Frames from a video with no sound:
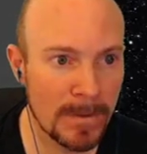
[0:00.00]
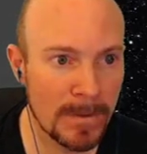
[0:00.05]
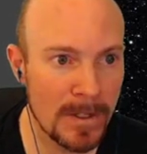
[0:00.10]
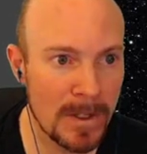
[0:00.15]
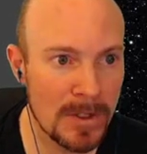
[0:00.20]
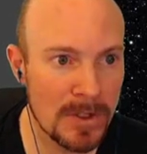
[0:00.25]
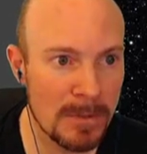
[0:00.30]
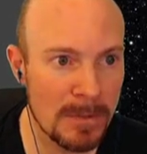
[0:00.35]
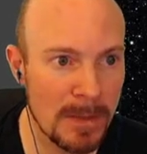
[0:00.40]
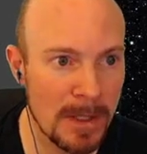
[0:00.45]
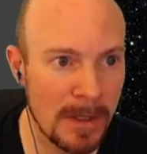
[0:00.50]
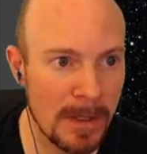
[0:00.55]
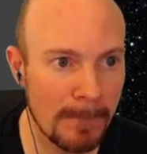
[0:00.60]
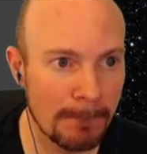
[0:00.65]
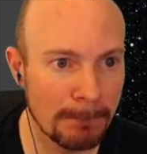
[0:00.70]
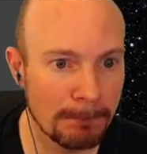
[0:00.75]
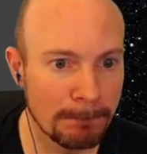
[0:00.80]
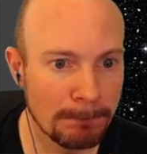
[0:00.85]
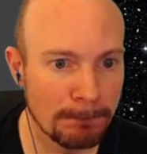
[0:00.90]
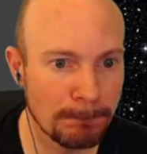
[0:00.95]
ngb
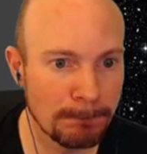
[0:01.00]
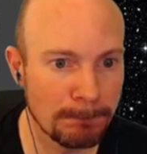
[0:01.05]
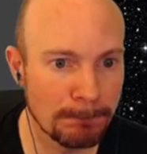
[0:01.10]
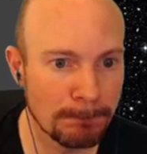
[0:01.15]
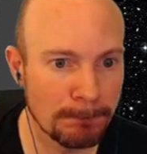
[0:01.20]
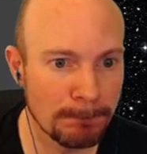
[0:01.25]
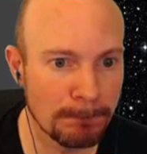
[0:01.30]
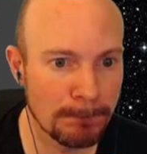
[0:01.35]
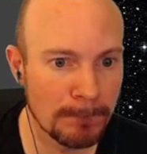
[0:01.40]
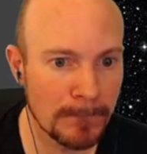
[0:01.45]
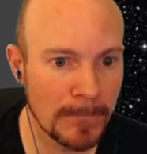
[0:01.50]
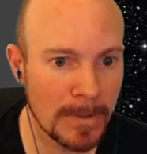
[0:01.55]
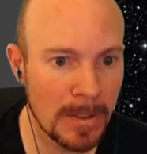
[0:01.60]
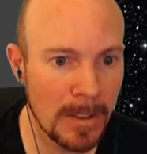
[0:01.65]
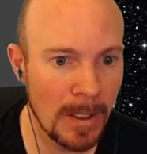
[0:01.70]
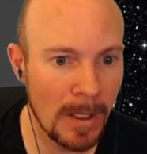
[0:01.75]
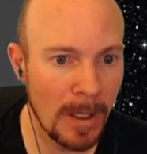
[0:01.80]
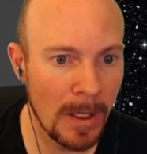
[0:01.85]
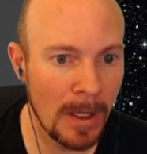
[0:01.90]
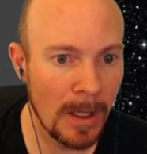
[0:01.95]

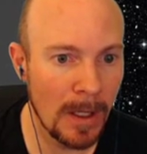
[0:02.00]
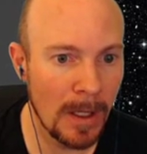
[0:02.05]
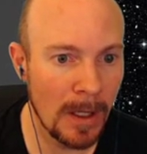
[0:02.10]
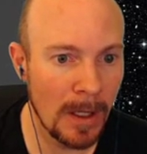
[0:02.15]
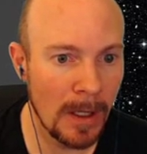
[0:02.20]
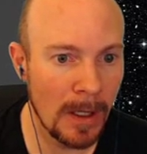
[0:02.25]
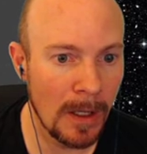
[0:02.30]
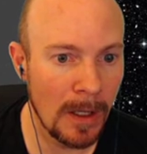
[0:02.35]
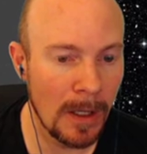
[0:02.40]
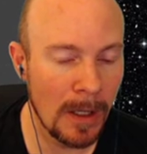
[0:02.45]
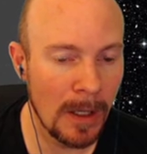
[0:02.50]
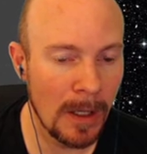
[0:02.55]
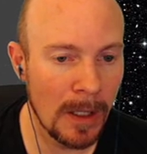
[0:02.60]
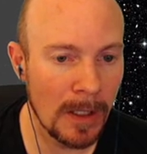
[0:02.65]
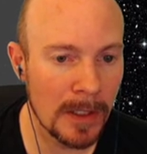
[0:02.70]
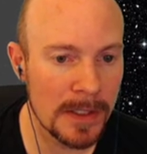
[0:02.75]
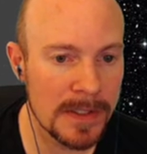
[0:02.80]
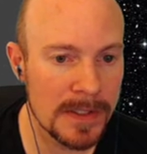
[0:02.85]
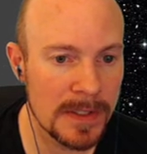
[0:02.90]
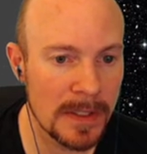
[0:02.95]
uh
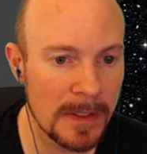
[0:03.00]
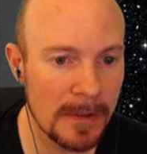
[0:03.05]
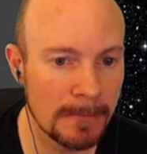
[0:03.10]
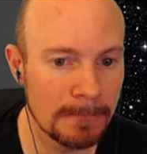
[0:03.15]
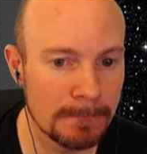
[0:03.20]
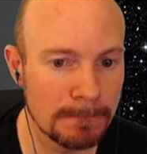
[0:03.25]
let's see